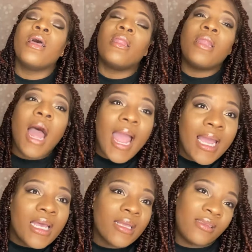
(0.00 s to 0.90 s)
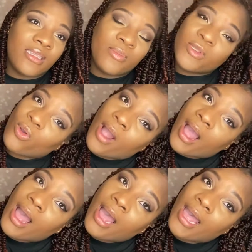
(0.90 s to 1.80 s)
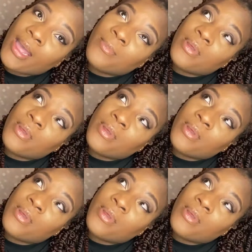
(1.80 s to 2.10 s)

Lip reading: like, subscribe,